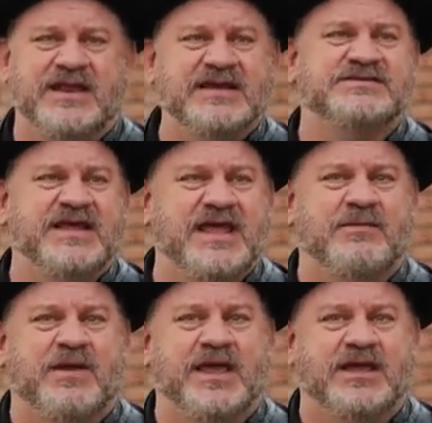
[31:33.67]
the next day
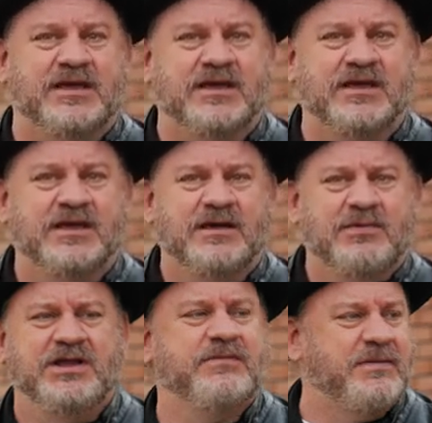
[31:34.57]
I'm like,
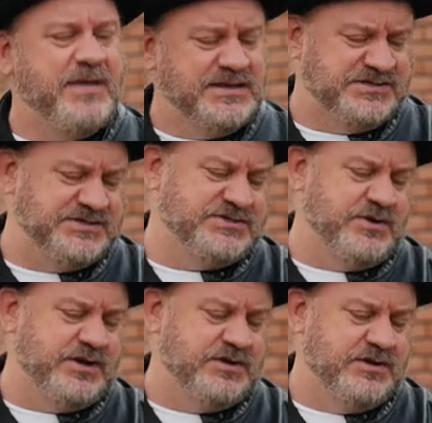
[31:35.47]
looking at my messages
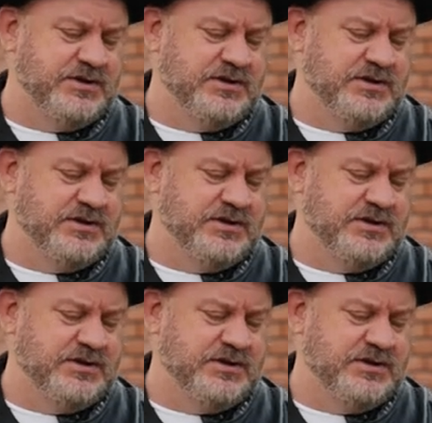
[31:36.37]
going,